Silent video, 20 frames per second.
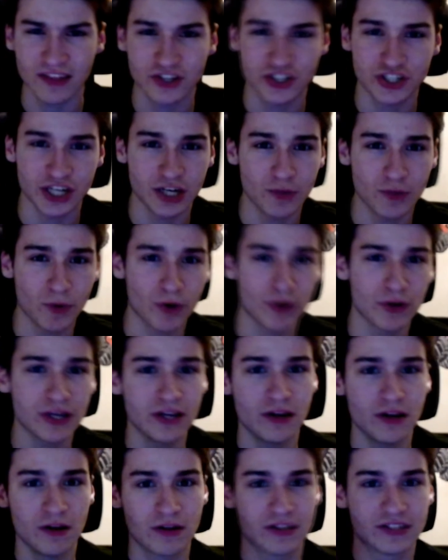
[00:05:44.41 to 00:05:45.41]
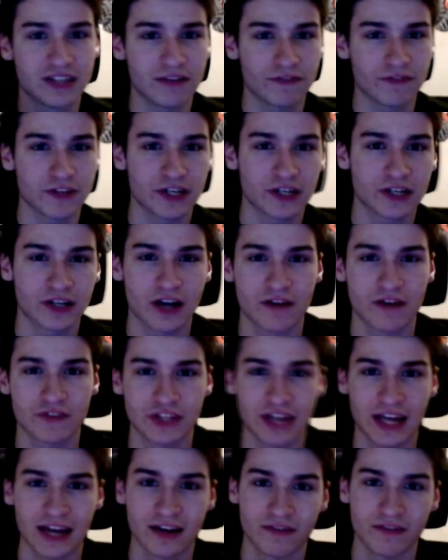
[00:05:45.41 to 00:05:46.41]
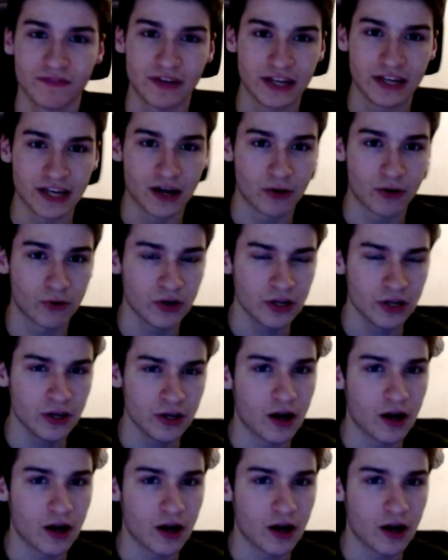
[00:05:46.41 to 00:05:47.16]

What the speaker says: of January. Definitely going to cover that in a video.